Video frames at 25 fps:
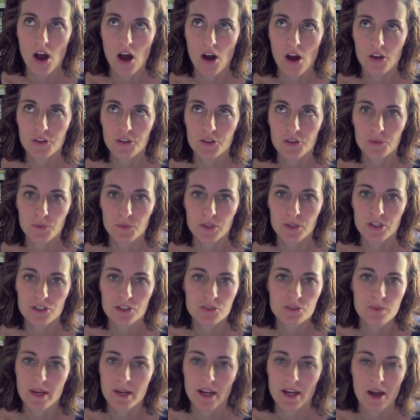your readers
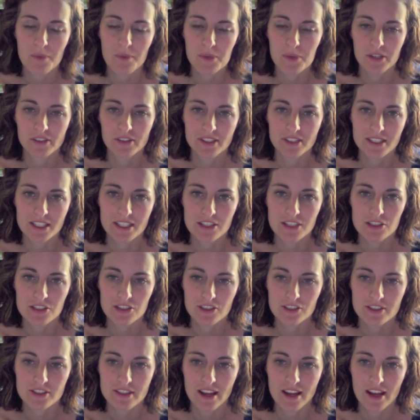may not be able to get to
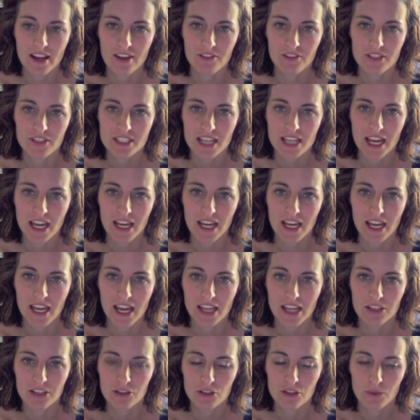your site every day,
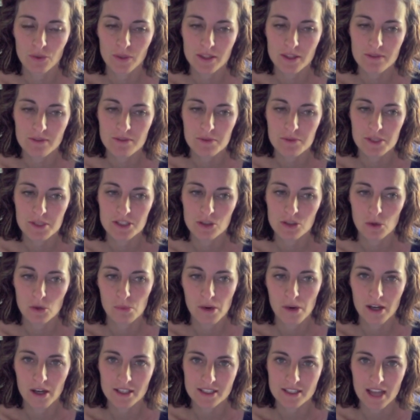and you don't want them to be so
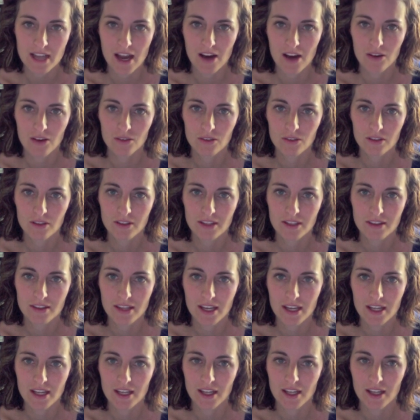bogged down that
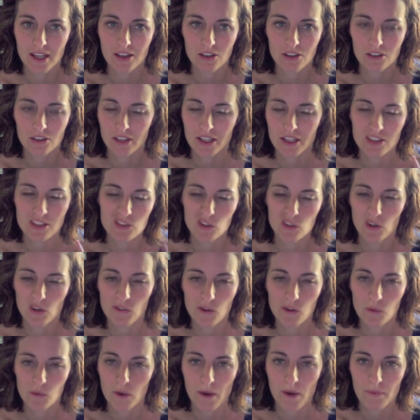they are like so
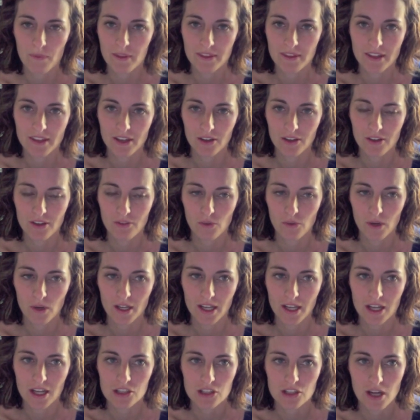overwhelmed that they don't even want to
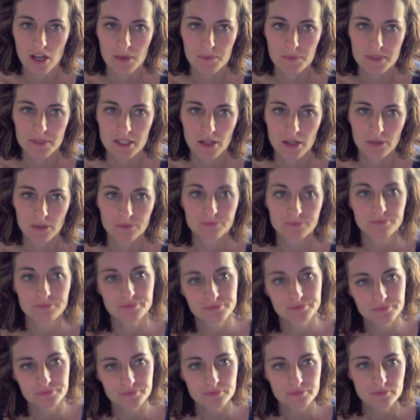catch up. So
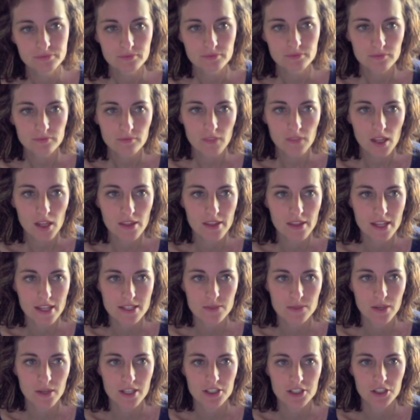that's
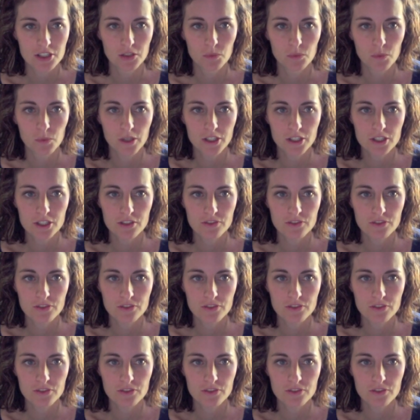what I do. Where do you